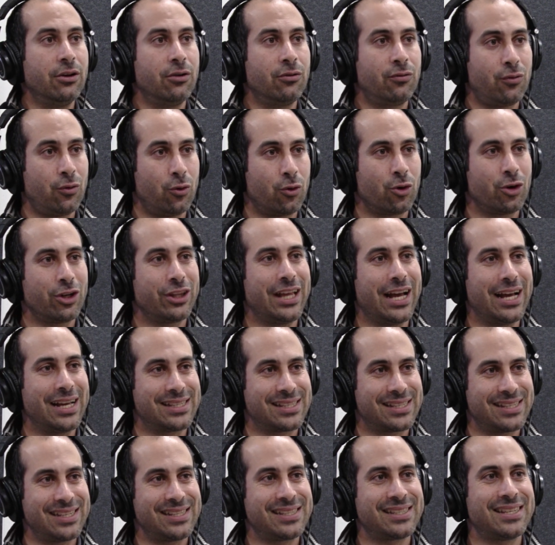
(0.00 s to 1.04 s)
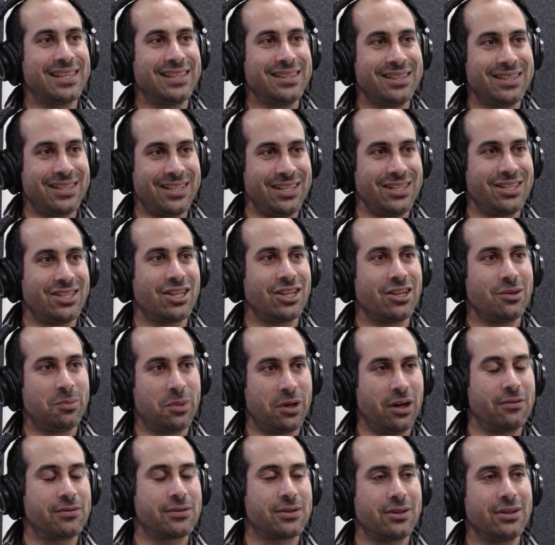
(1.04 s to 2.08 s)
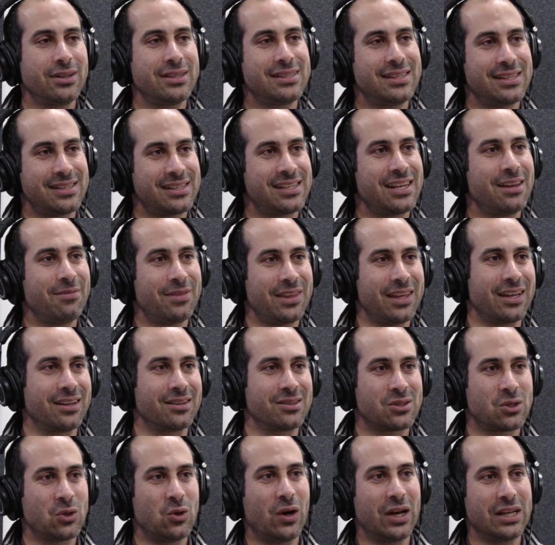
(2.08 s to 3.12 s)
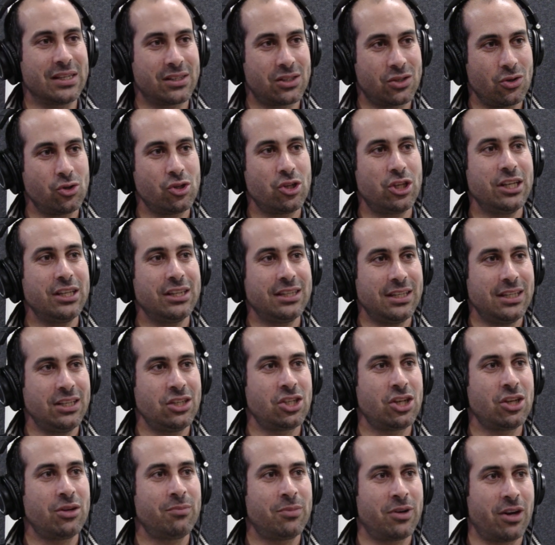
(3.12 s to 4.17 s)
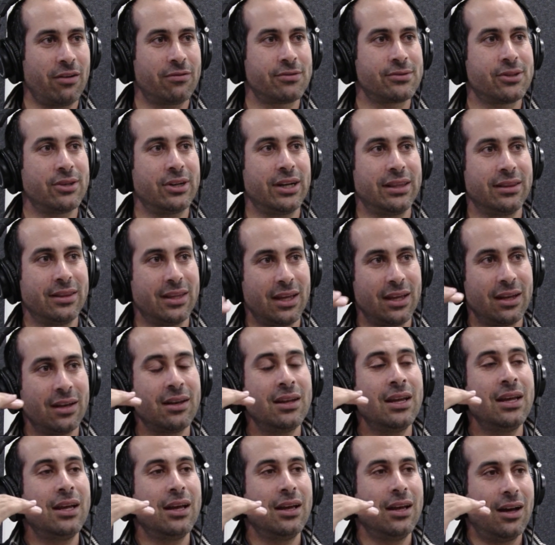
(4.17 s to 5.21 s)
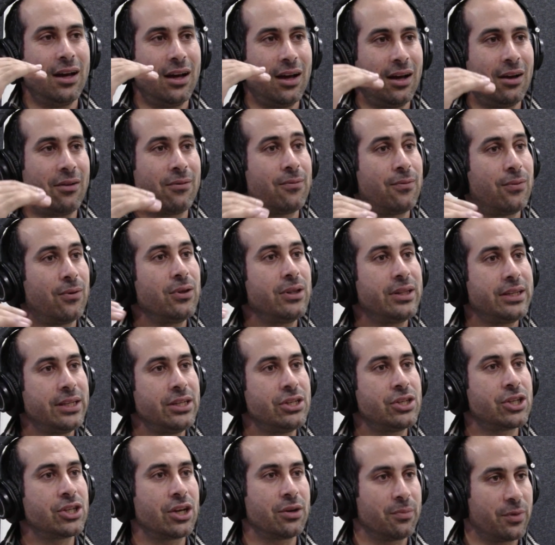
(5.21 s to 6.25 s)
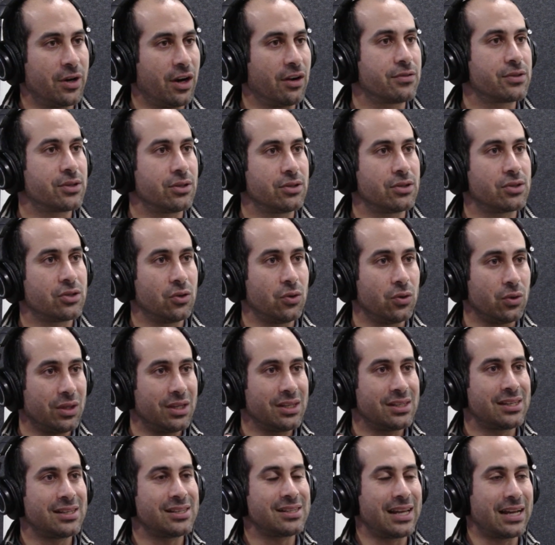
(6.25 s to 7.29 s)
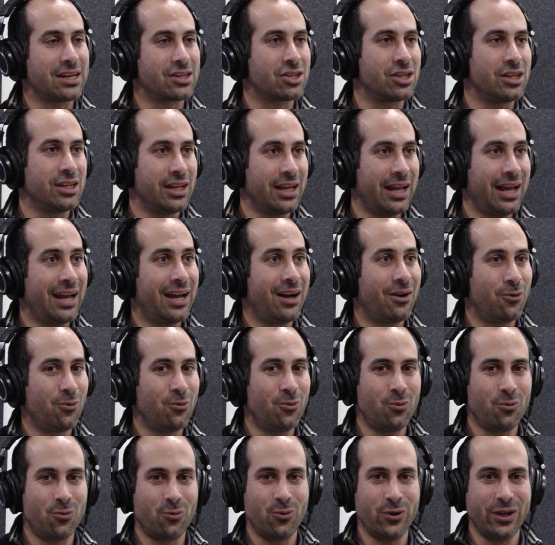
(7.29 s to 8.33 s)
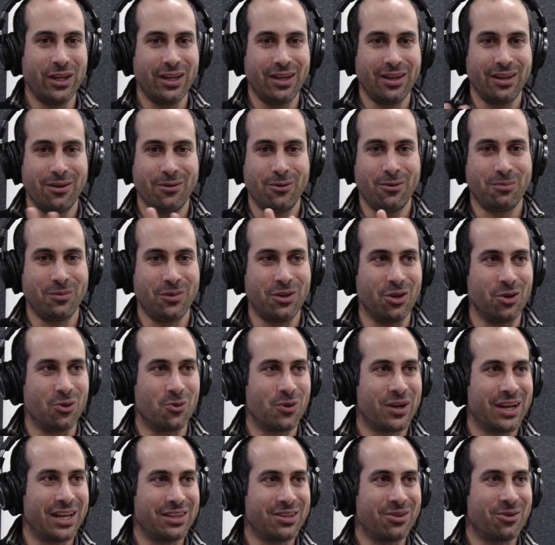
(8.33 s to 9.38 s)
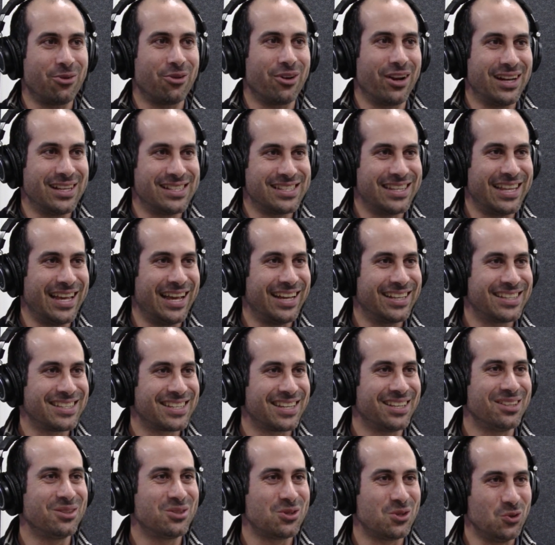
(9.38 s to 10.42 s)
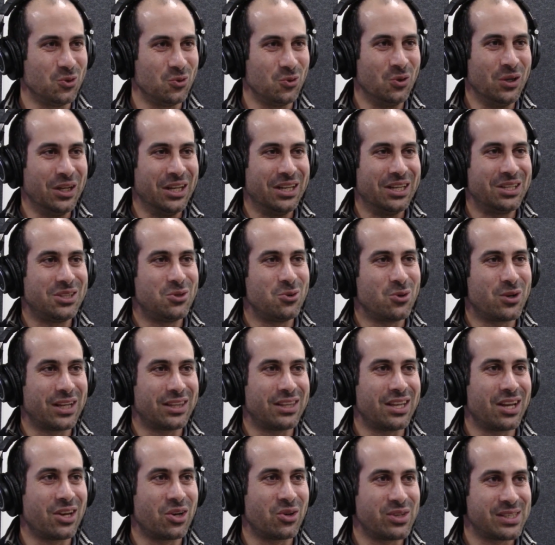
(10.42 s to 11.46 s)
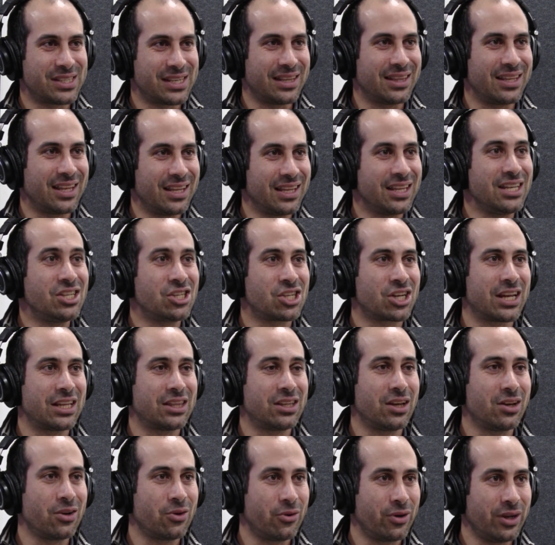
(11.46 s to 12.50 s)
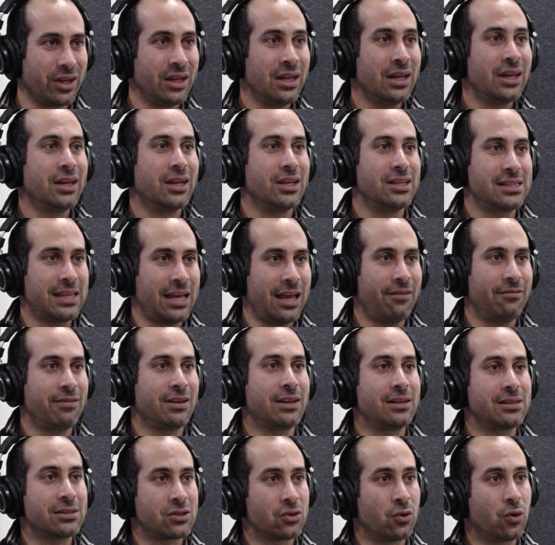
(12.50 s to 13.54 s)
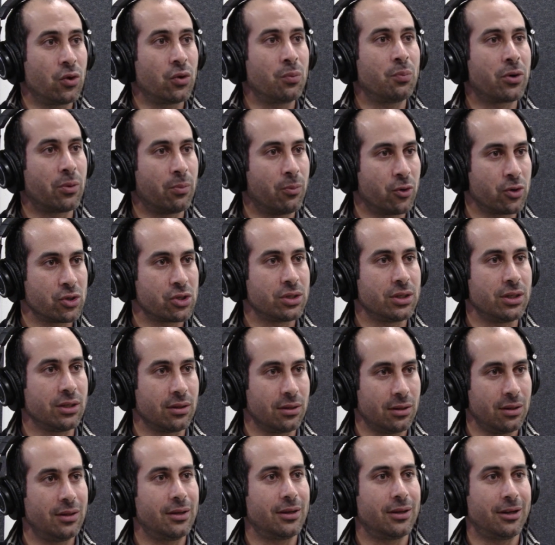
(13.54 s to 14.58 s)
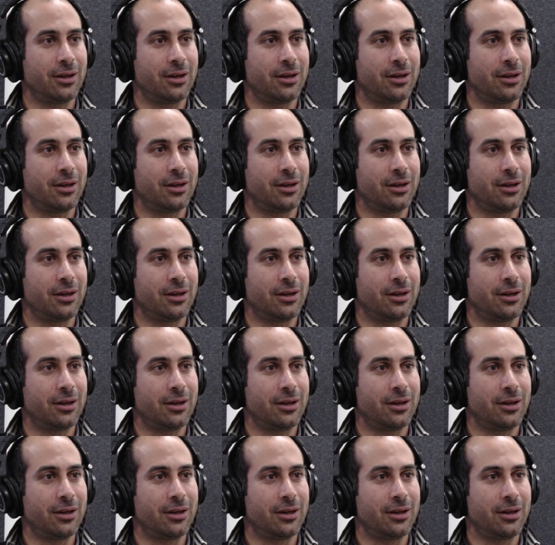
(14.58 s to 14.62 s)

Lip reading: For the assistant teaching professor, it's the same thing. So associate teaching professor and then full teaching professor. So this is actually how we, categorize that into two categories, and then each category is having its own promotional,